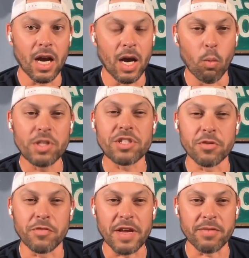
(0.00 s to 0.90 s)
uh, what's your
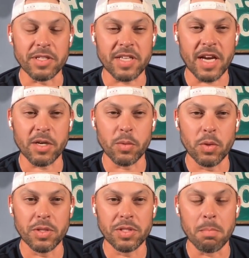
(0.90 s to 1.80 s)
favorite Tiger
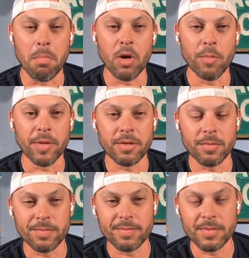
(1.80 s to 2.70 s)
Woods moment?
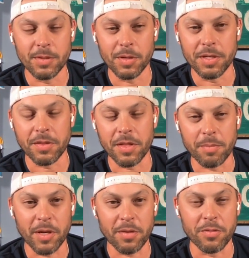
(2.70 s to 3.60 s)
You know, and you
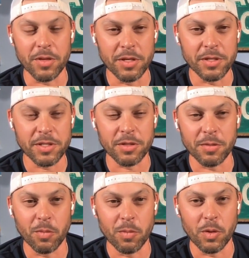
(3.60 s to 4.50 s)
think back through the years,
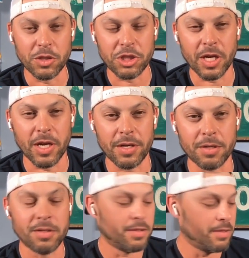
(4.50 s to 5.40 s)
there one shot
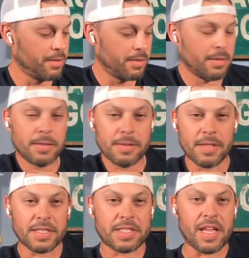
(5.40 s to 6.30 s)
or
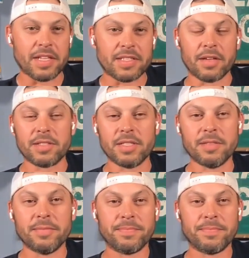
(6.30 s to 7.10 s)
that stands out to you?